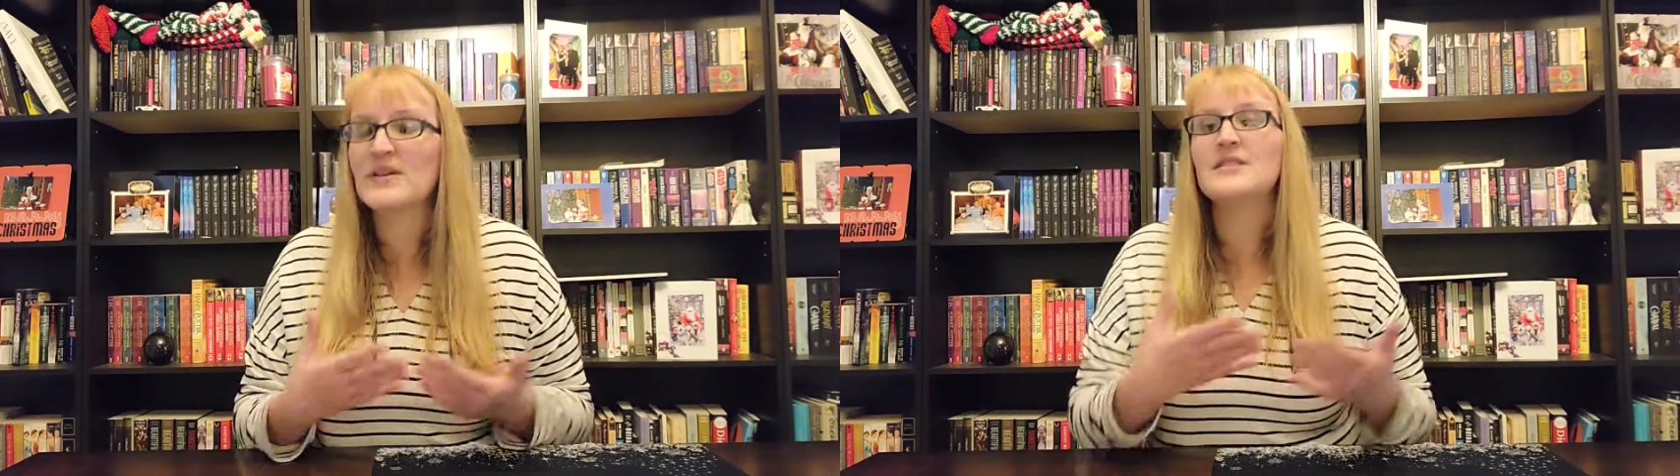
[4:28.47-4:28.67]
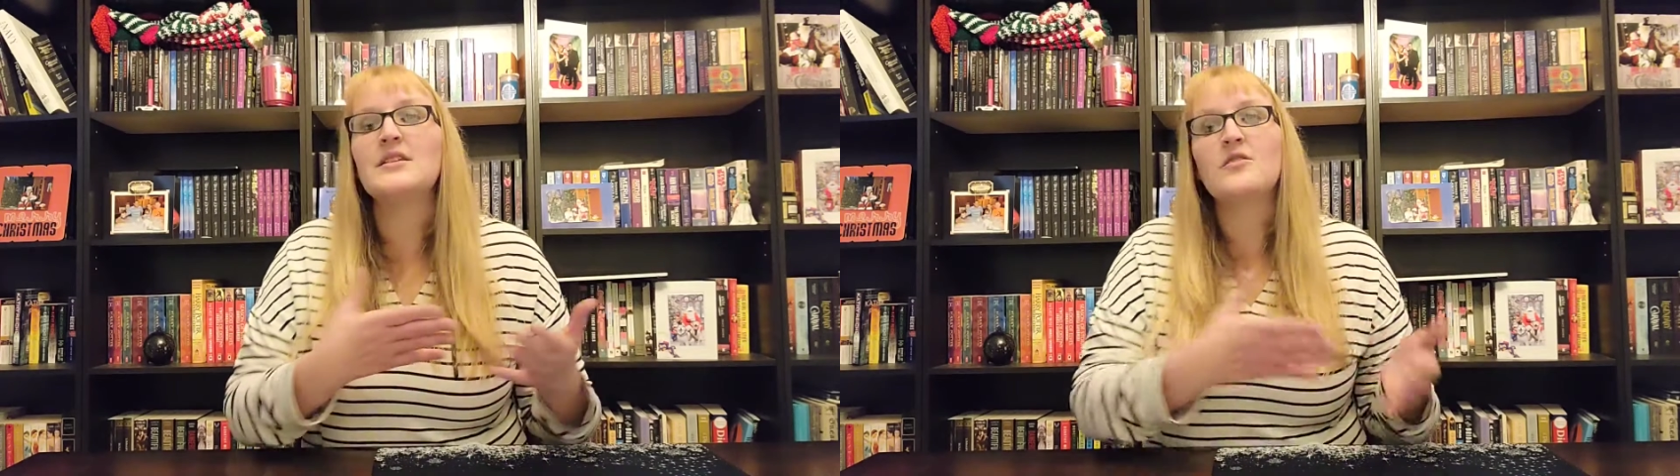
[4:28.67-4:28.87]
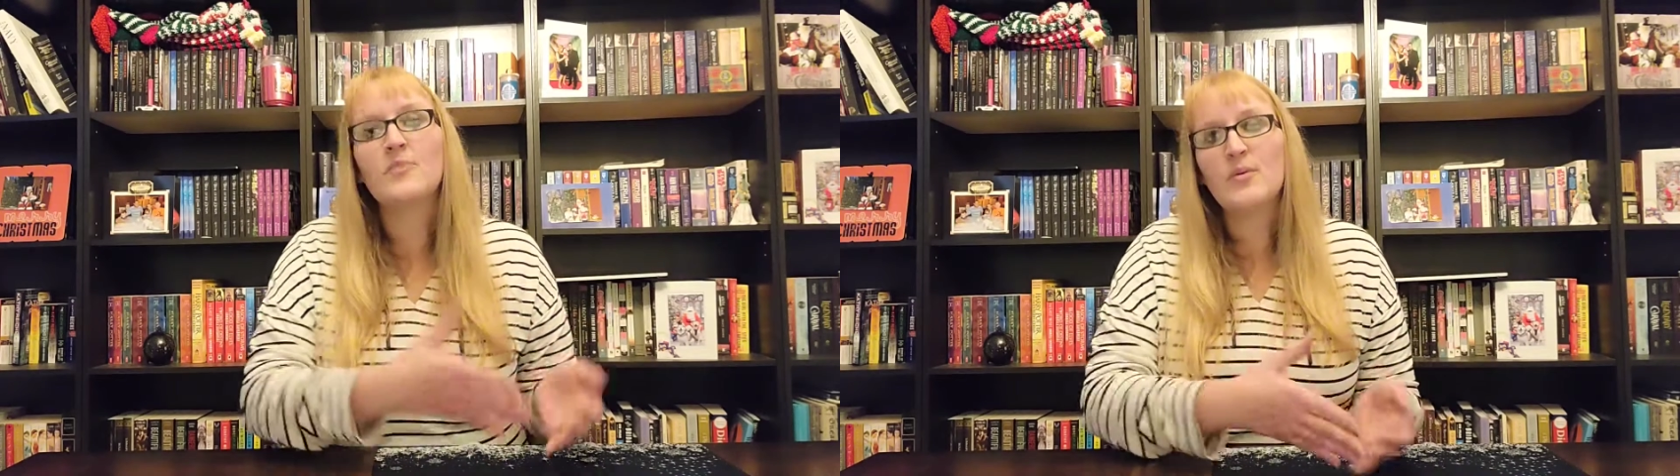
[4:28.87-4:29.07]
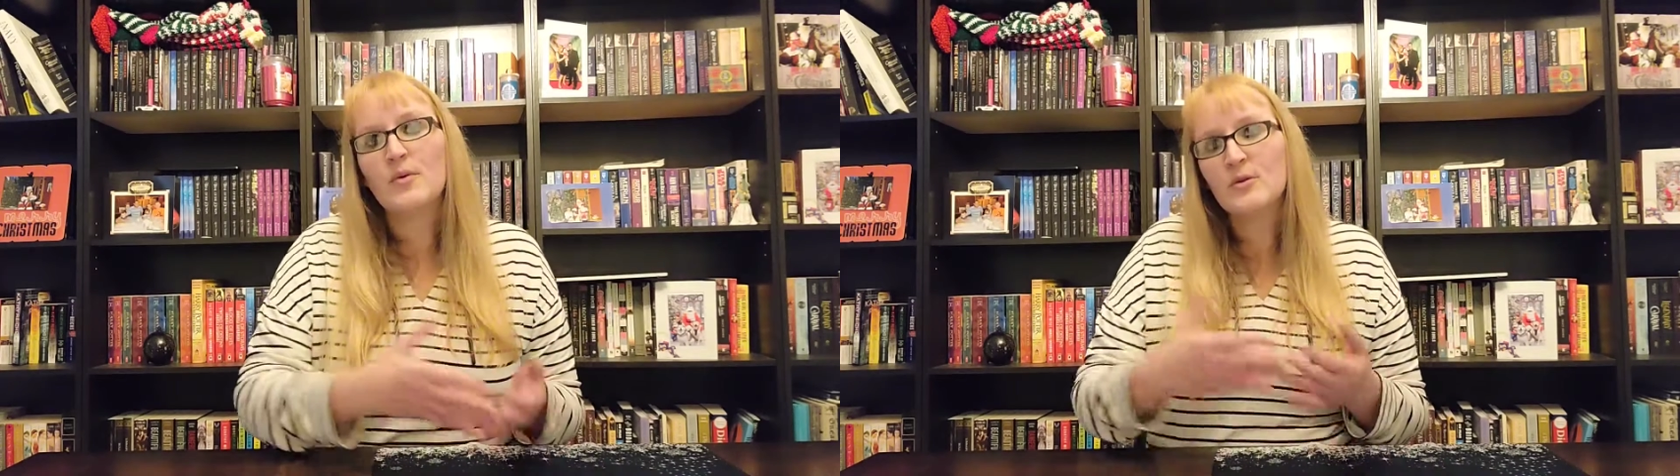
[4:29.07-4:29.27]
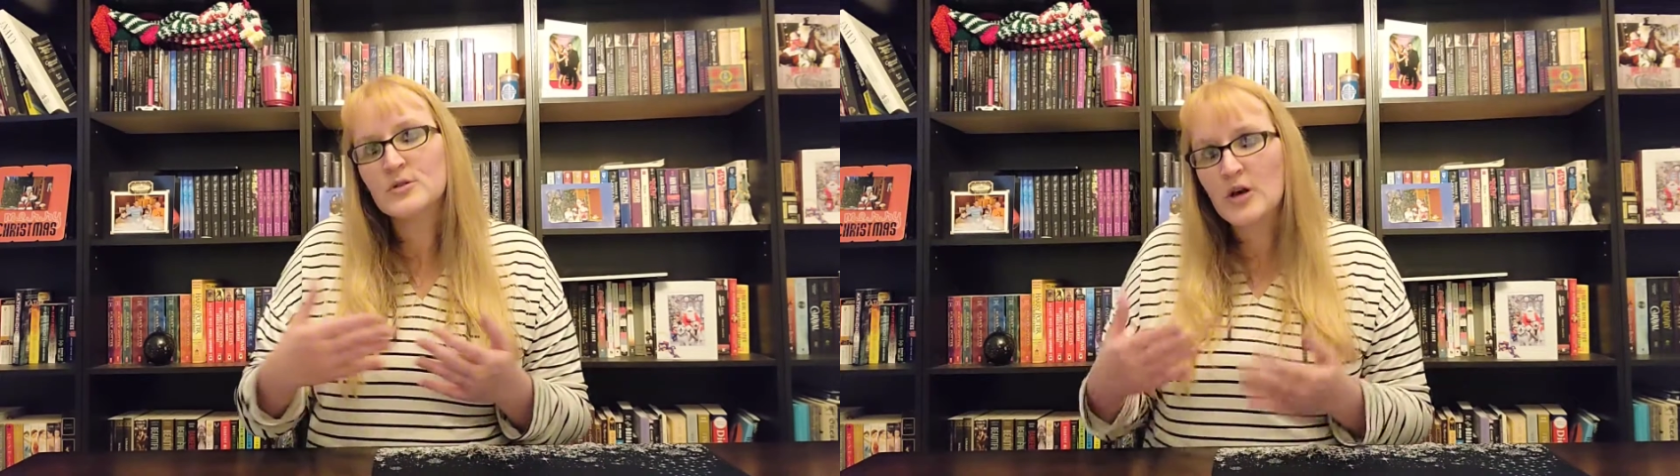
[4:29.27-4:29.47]
because then you have
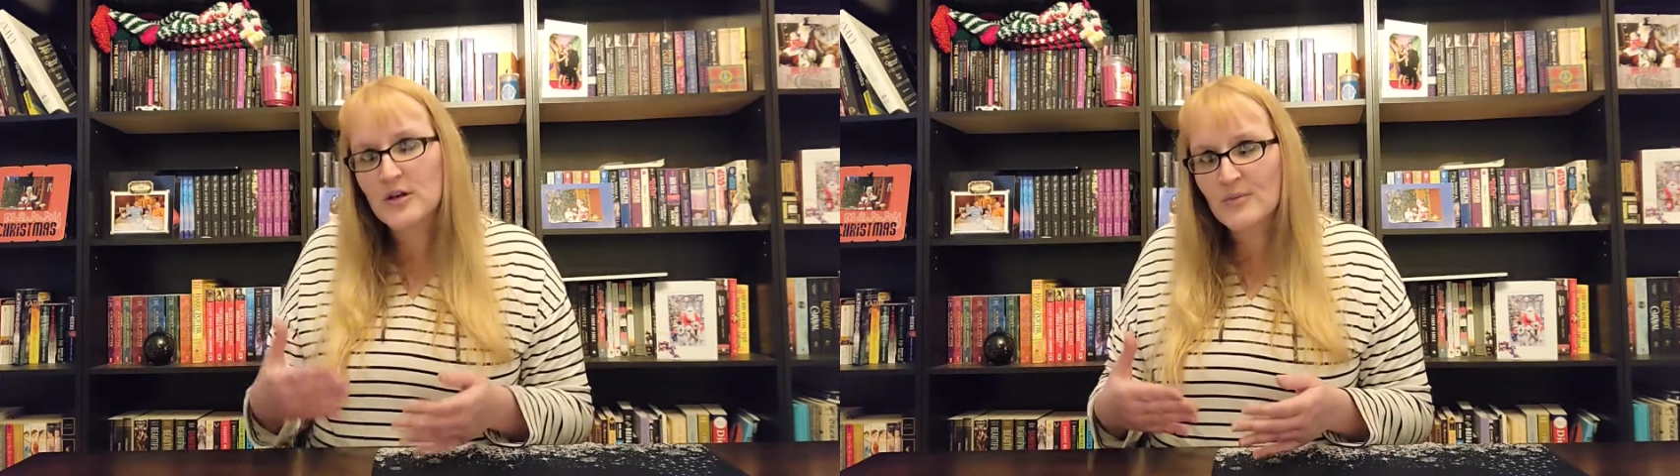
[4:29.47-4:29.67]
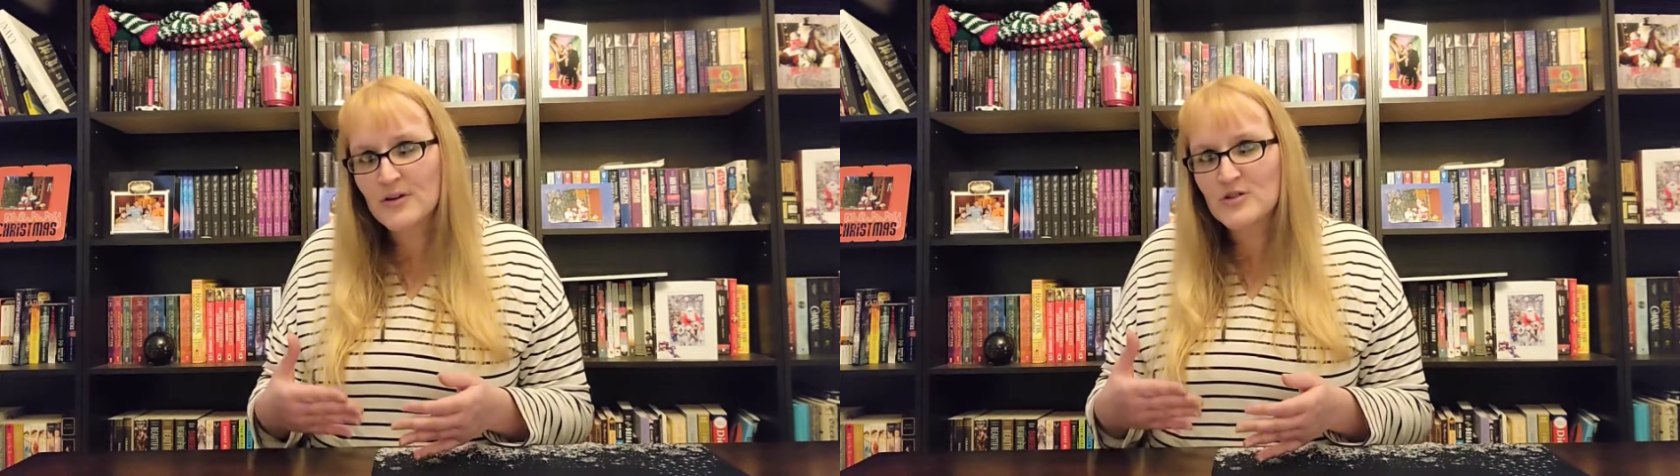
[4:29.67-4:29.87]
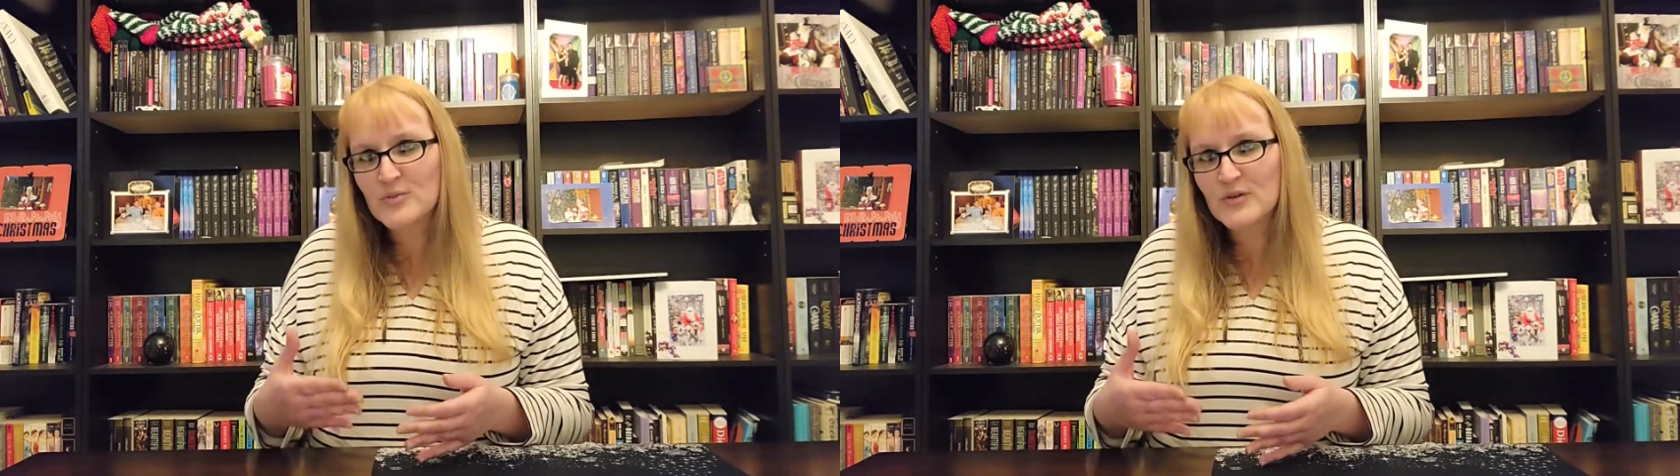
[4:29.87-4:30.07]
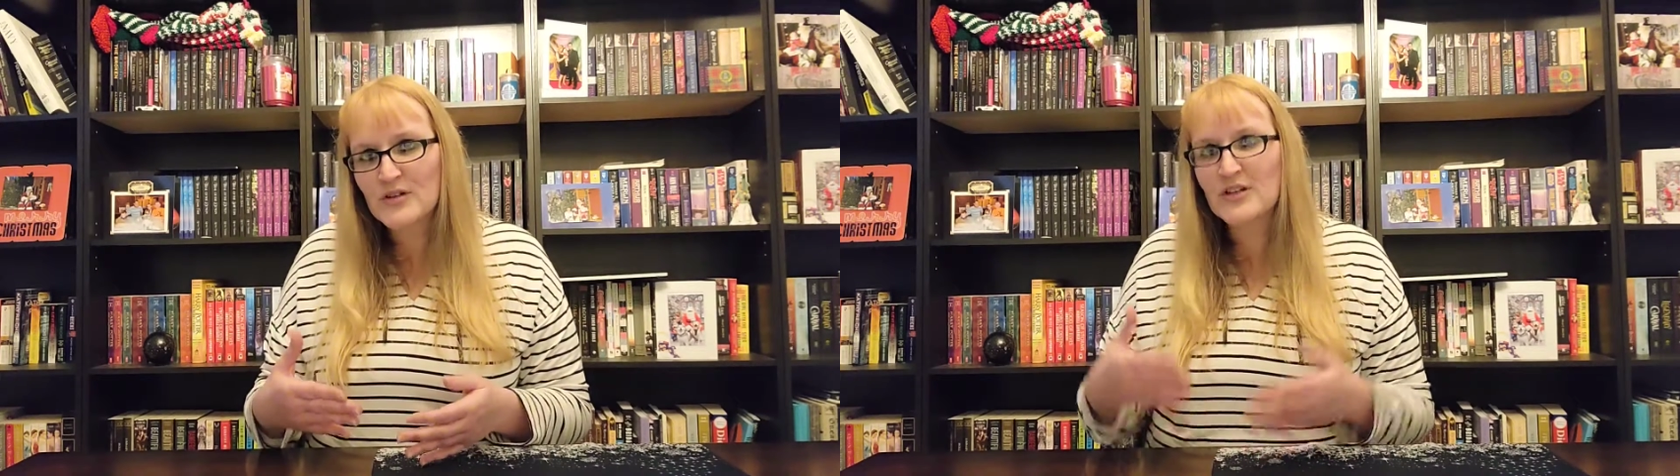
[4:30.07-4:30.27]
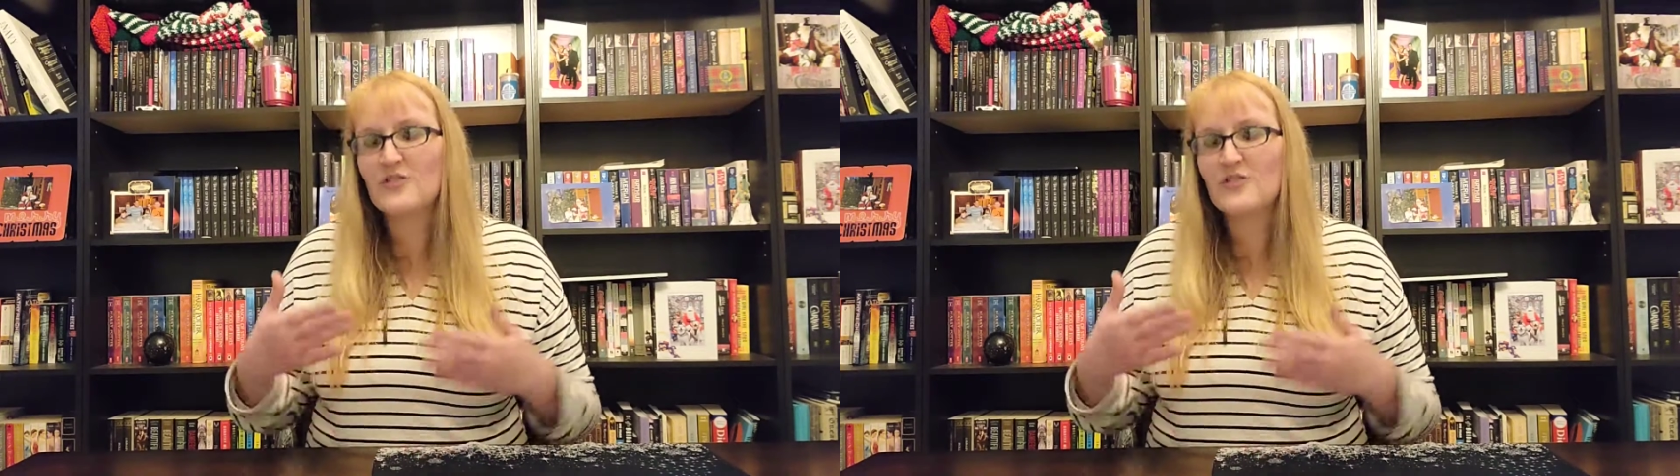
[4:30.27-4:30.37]
people who are talking about your book,